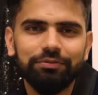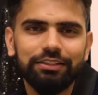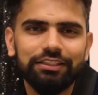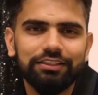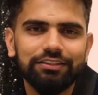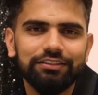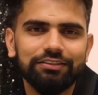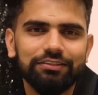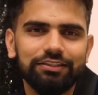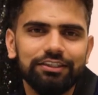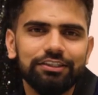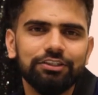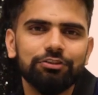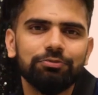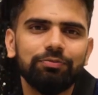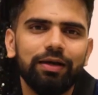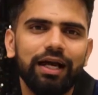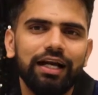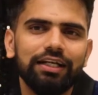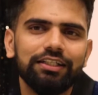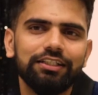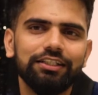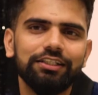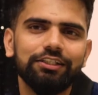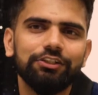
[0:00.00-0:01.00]
because this
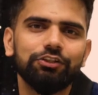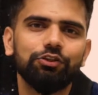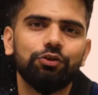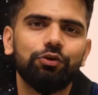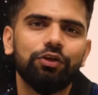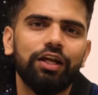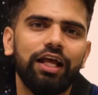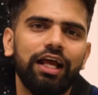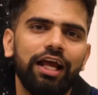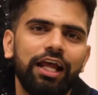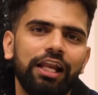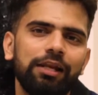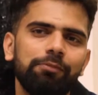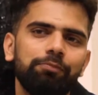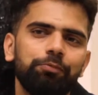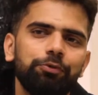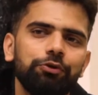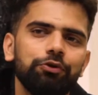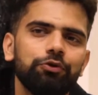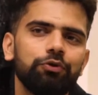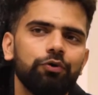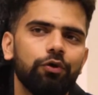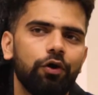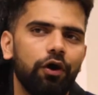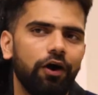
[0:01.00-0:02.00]
magazine is gonna help
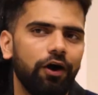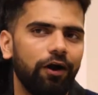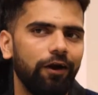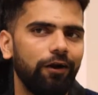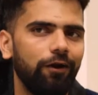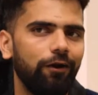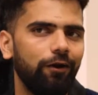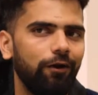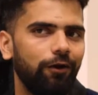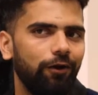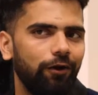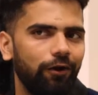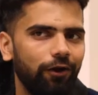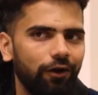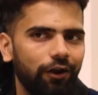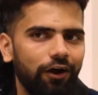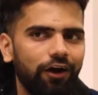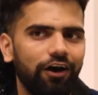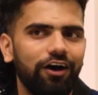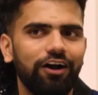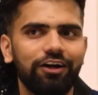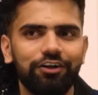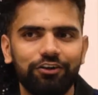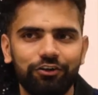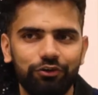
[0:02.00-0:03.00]
you a
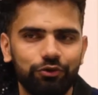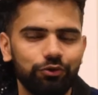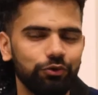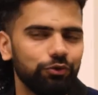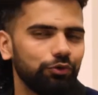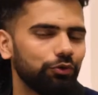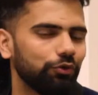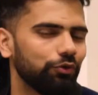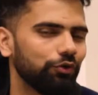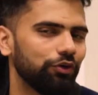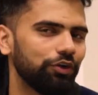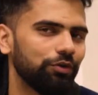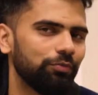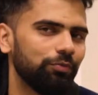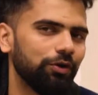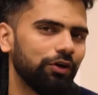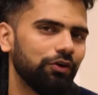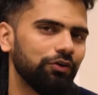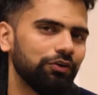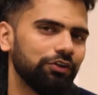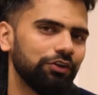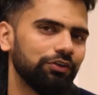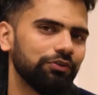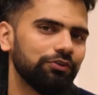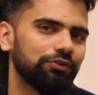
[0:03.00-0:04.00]
lot to know
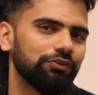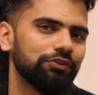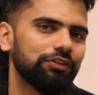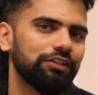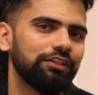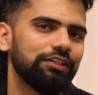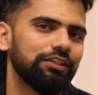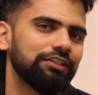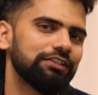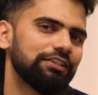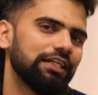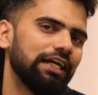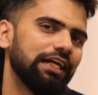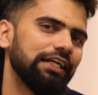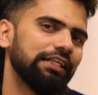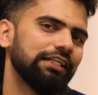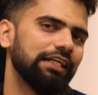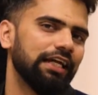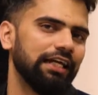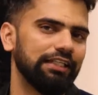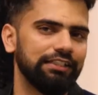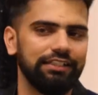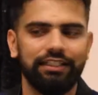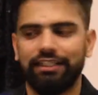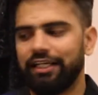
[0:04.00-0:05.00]
about, you know, the
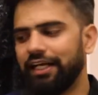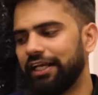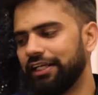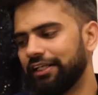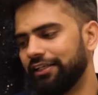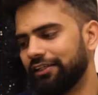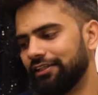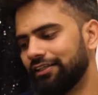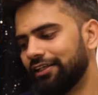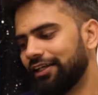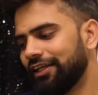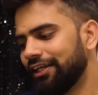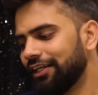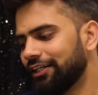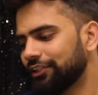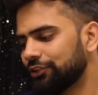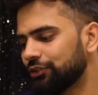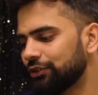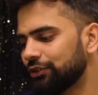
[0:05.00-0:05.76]
design as a career.